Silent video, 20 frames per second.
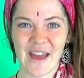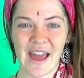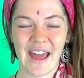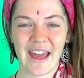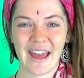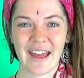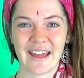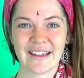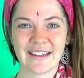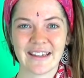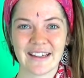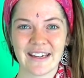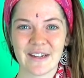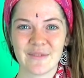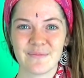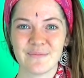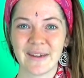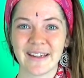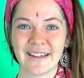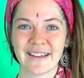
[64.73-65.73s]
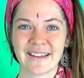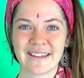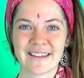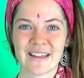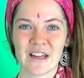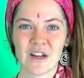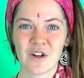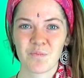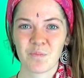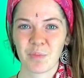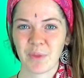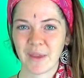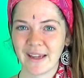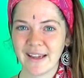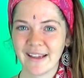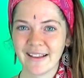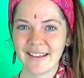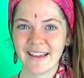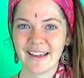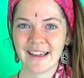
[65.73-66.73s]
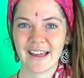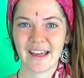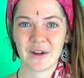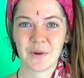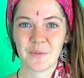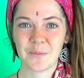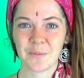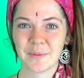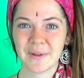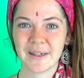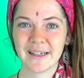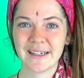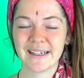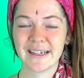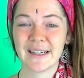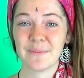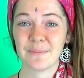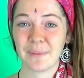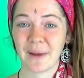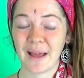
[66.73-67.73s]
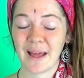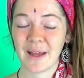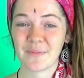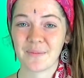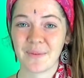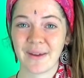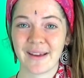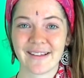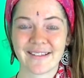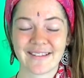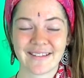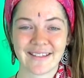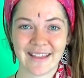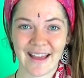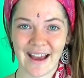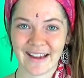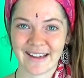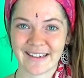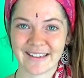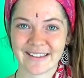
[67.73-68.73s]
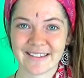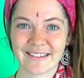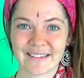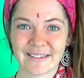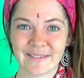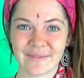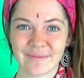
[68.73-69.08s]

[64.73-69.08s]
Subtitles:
and it means eating a completely plant-based diet.